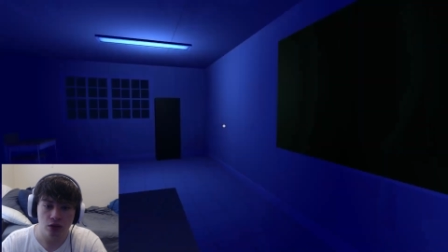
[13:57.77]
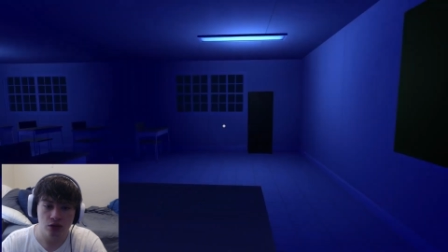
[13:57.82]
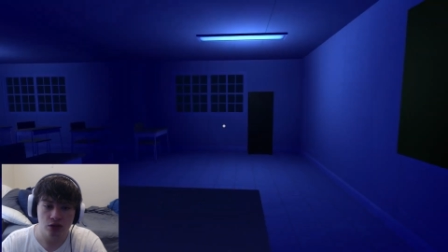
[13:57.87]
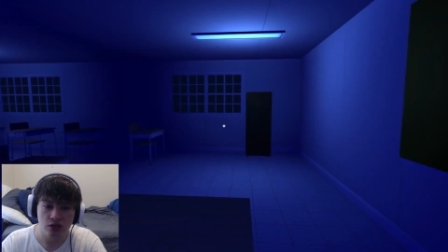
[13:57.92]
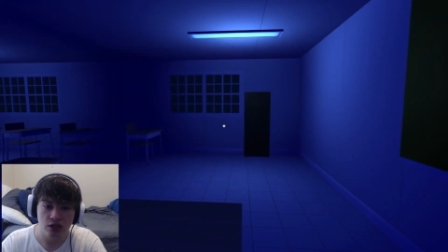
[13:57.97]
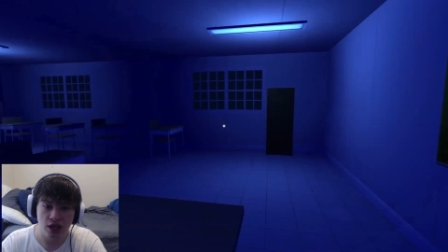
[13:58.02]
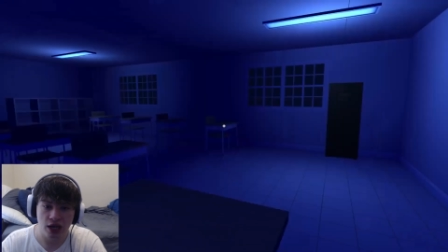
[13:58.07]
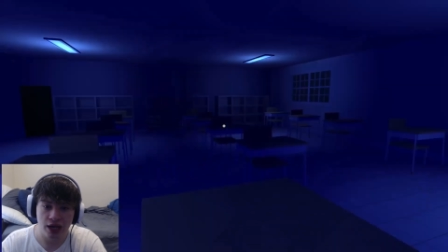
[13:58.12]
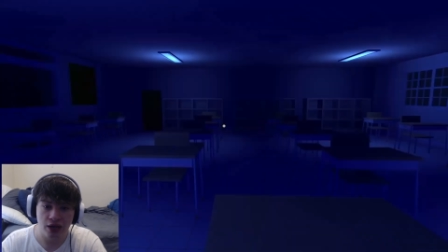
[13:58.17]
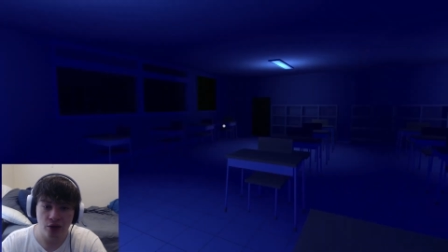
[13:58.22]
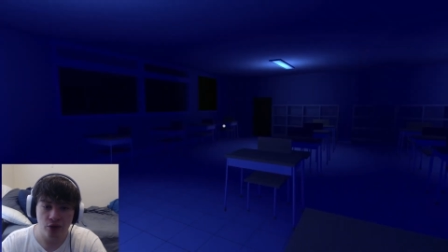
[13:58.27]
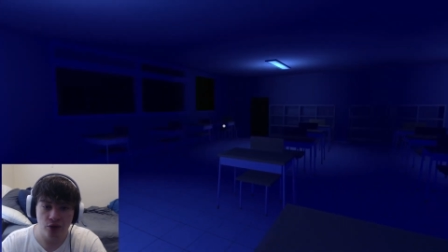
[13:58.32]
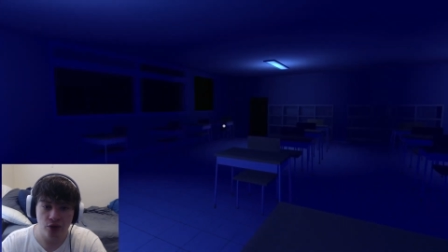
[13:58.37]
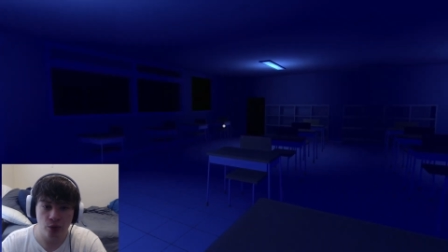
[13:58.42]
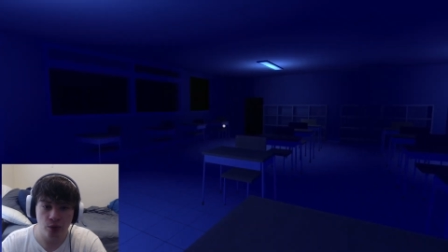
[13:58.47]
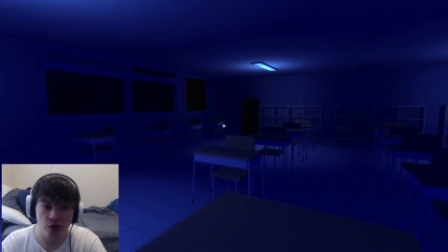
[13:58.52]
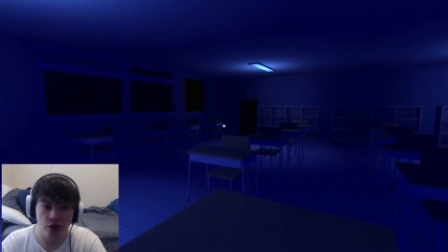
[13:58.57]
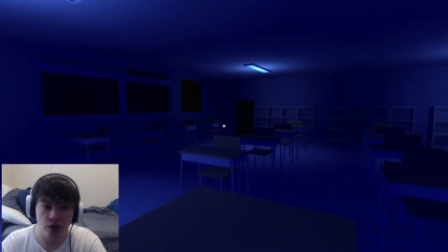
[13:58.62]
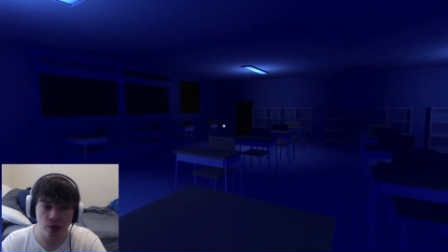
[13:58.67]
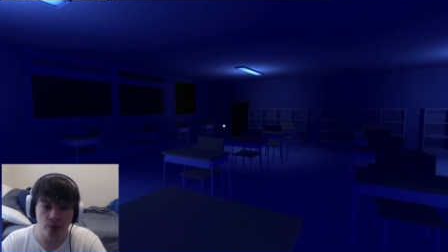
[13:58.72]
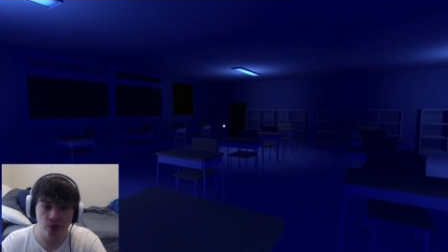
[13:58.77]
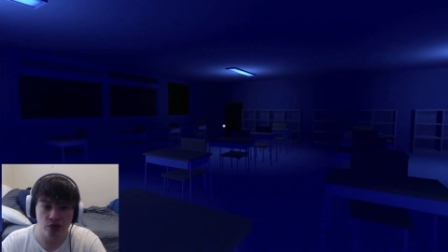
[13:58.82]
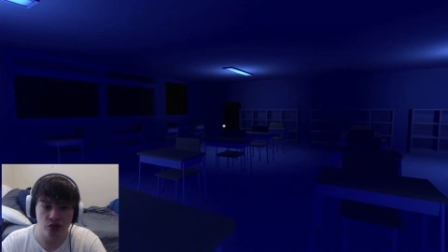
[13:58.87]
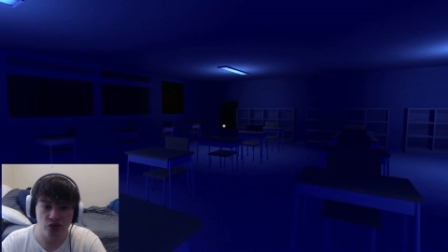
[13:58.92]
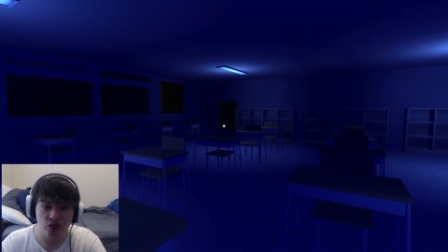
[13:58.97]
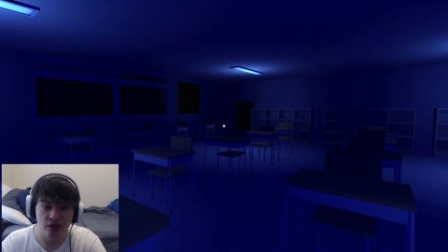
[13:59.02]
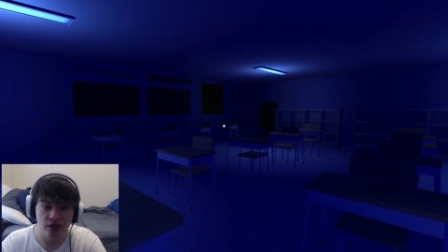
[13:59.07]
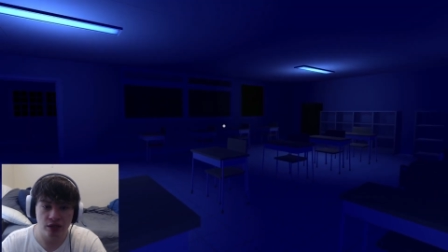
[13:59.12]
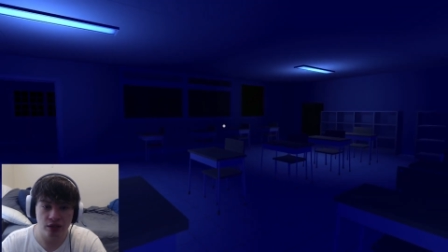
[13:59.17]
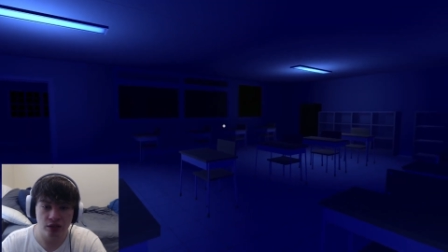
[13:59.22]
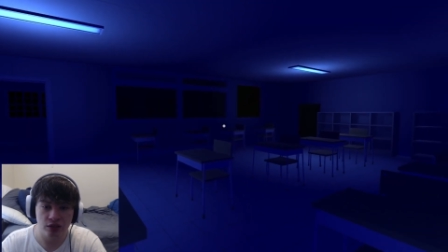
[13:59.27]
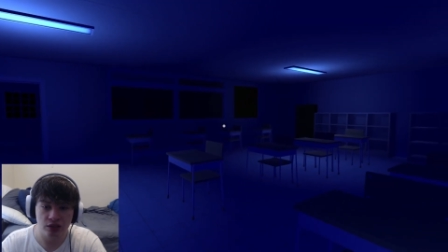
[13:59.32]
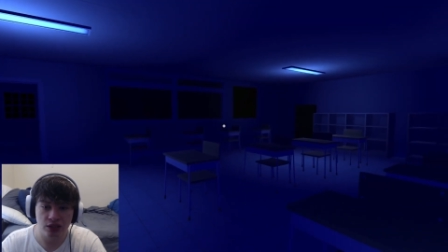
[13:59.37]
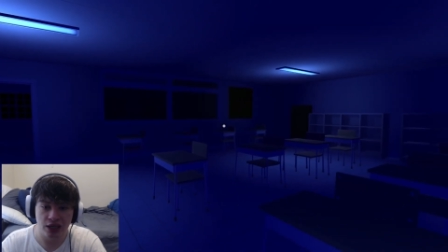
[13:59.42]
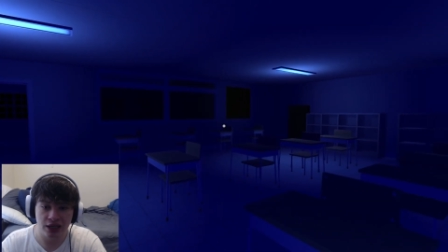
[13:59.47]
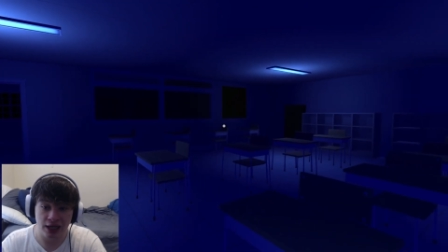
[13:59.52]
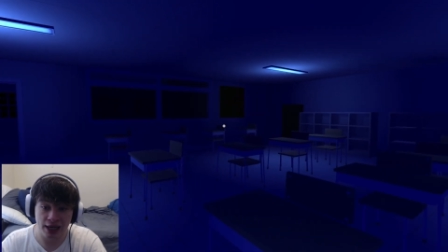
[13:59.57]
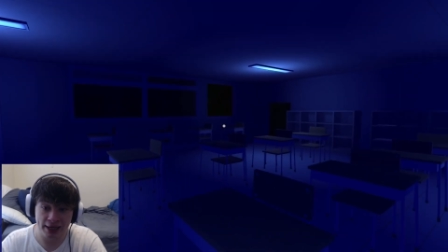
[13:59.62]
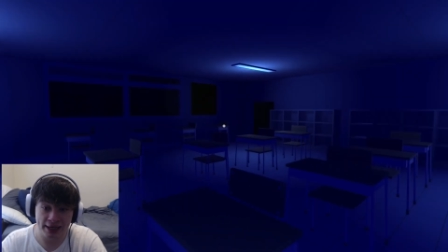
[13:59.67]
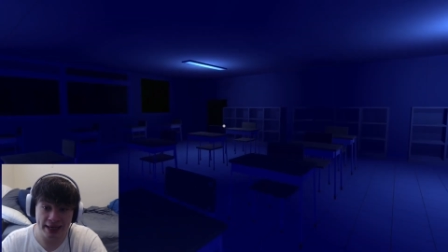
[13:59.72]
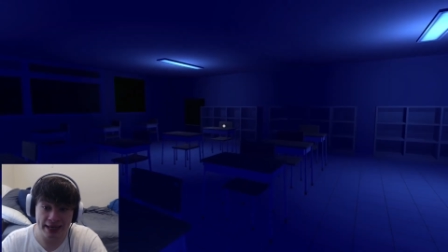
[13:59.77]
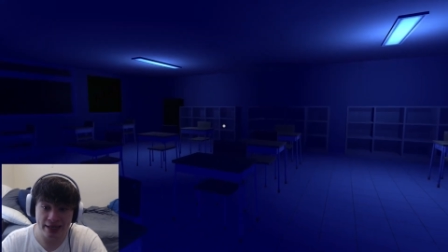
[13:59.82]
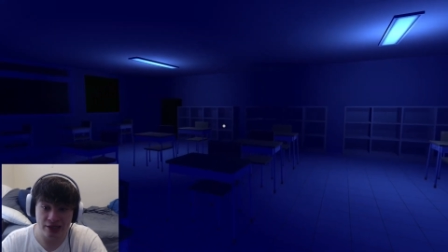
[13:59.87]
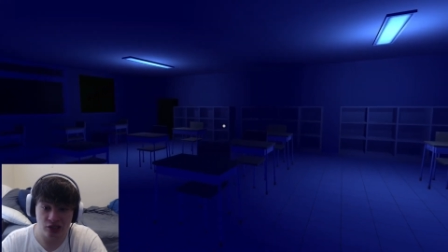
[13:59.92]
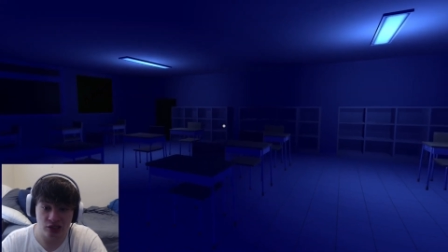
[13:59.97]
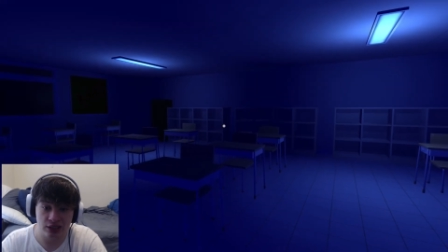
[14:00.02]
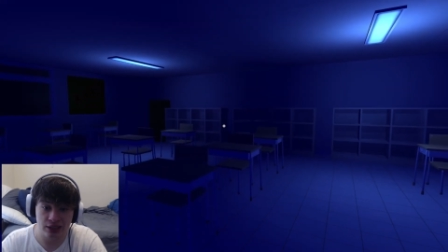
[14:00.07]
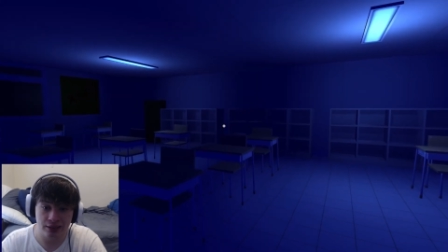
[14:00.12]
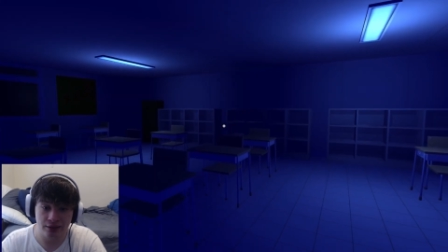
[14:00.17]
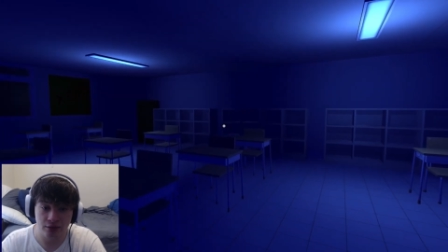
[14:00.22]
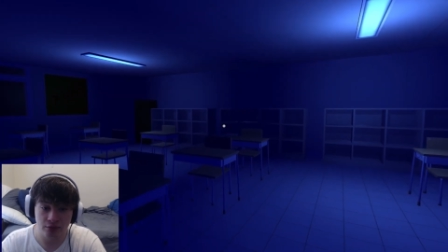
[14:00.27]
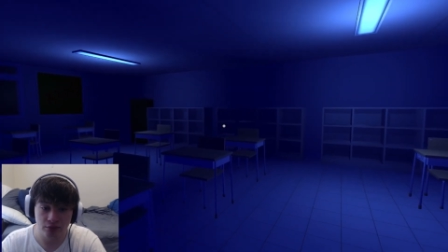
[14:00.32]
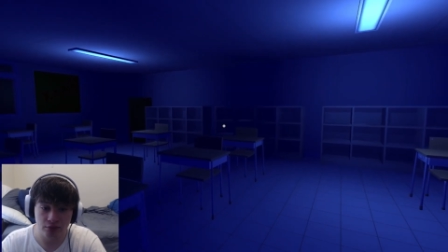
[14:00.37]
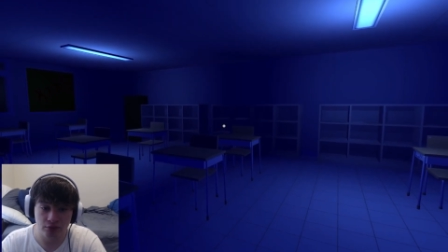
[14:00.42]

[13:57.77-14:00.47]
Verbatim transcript: See, I don't know the numbers written because I, I can't see.